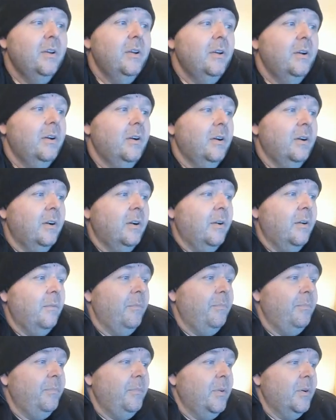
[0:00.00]
um,
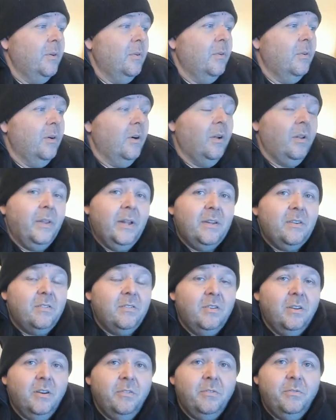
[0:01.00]
you know, all that
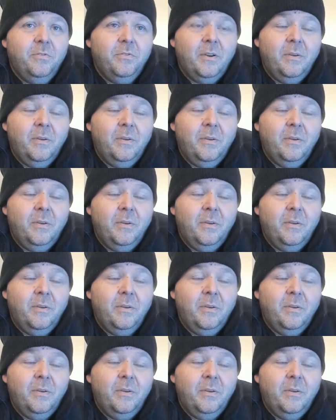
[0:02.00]
stuff.